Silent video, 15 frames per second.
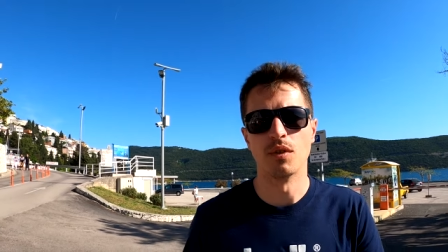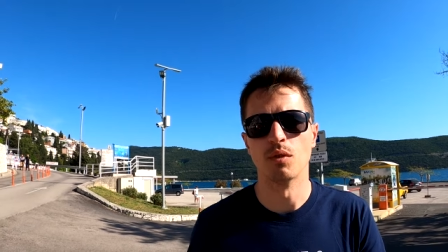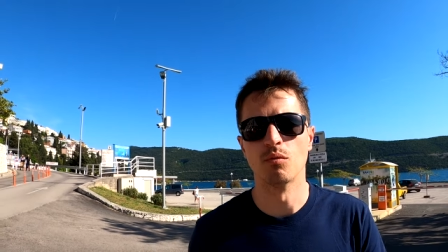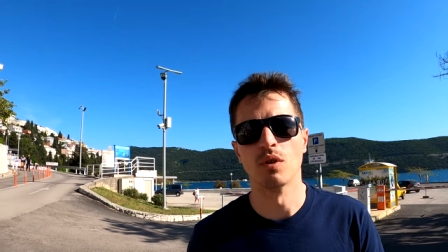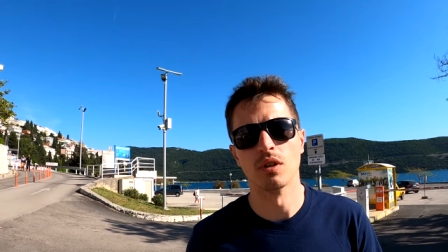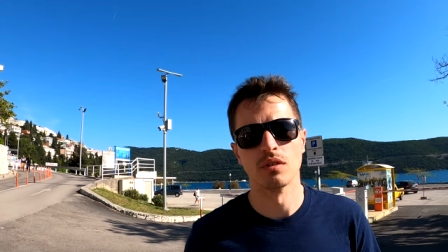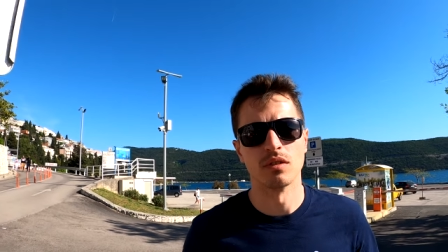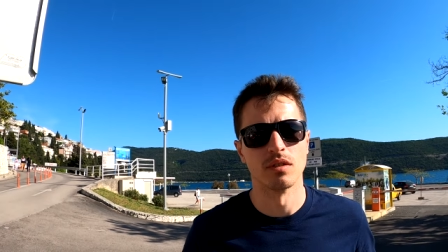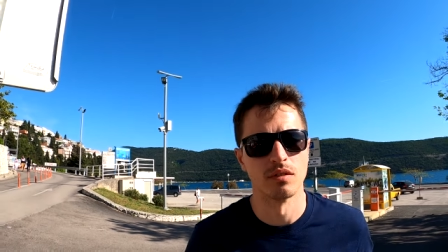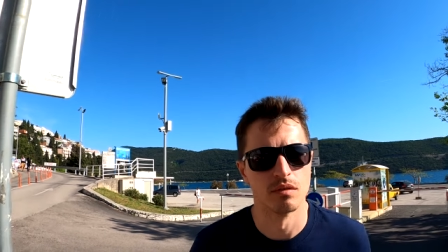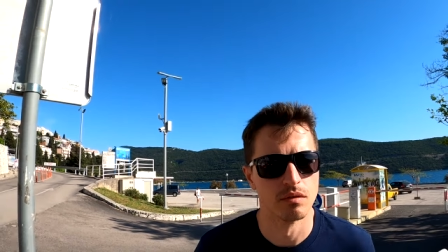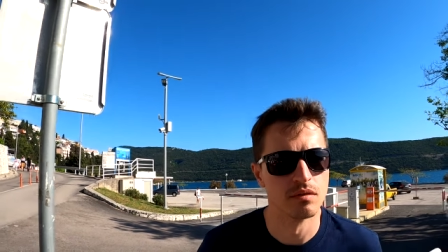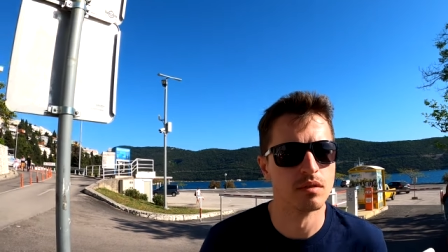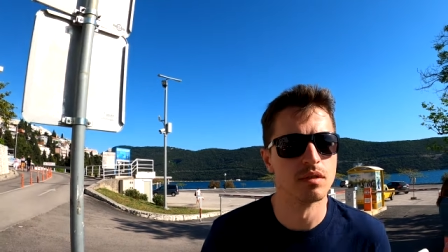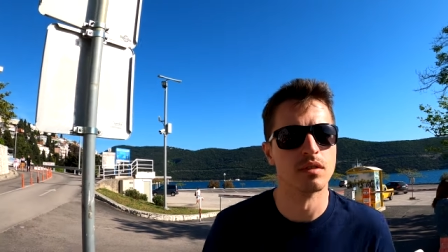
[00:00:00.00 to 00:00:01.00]
if you want
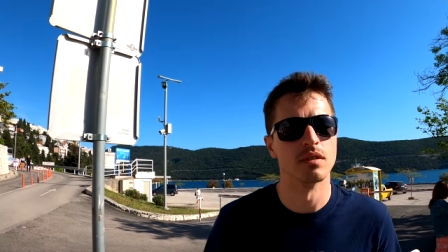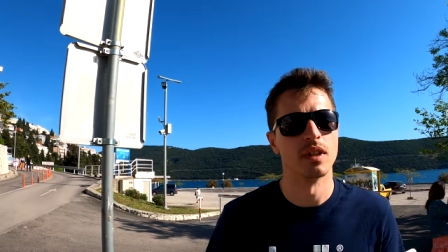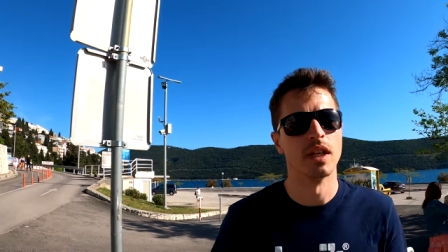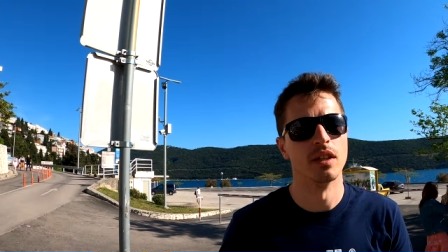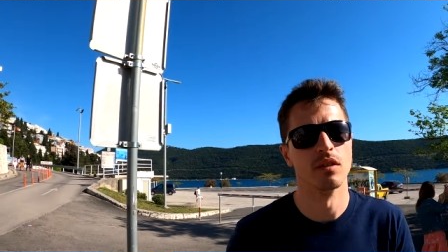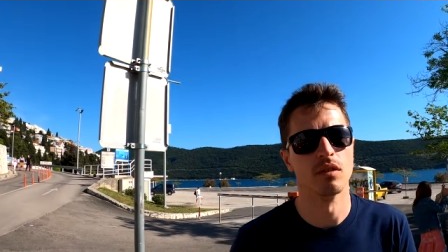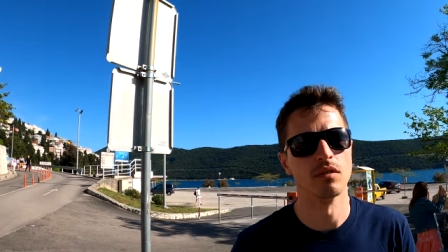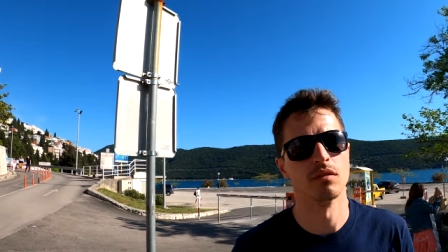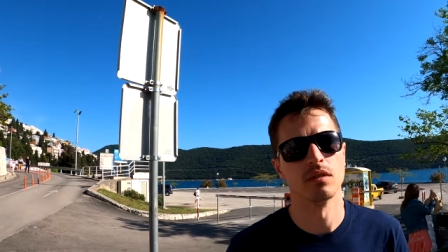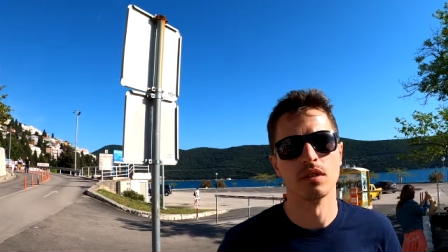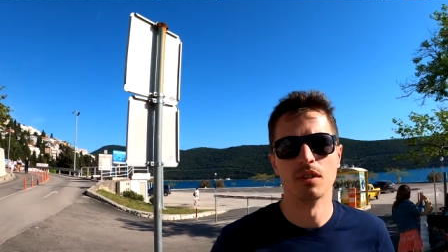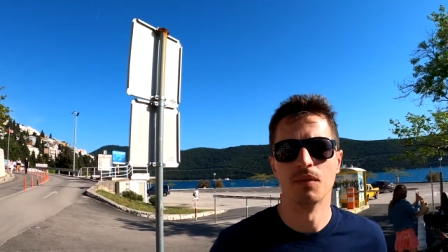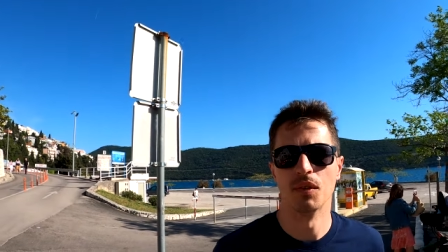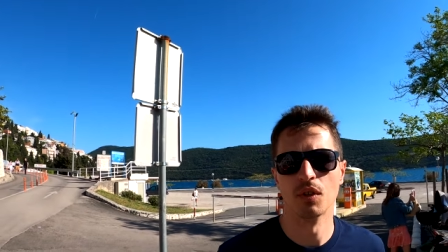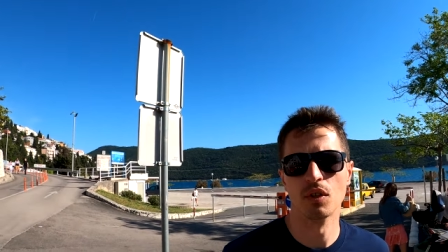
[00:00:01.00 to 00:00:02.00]
and don't
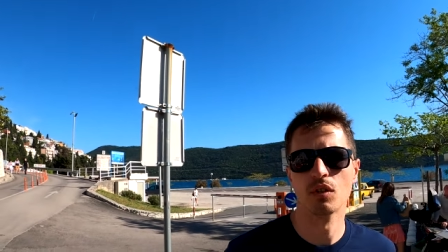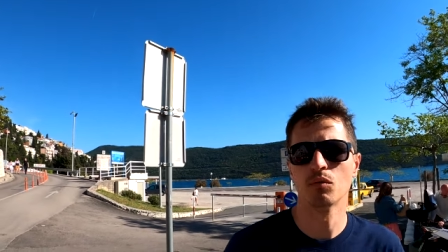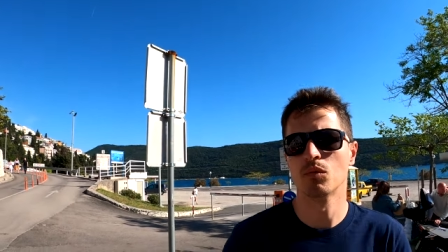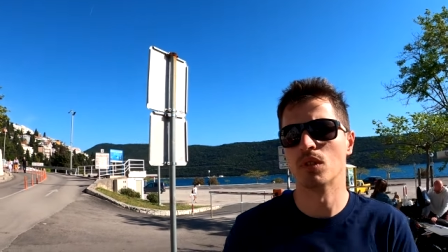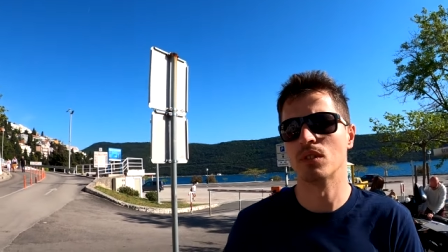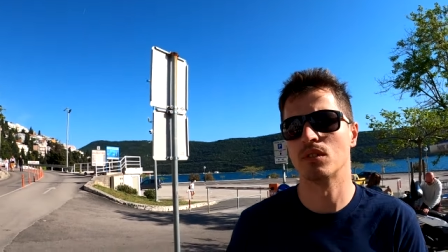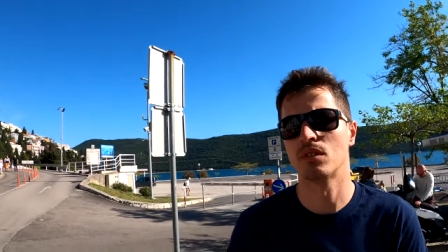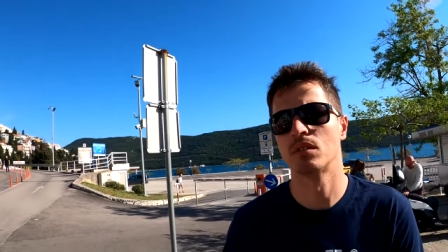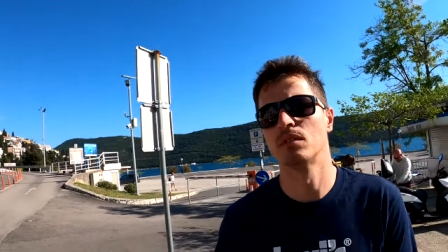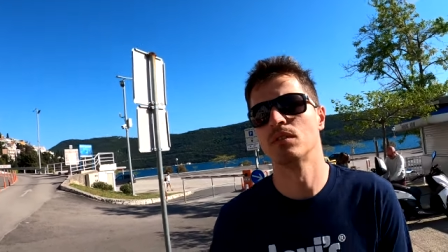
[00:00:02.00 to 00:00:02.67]
if you don't want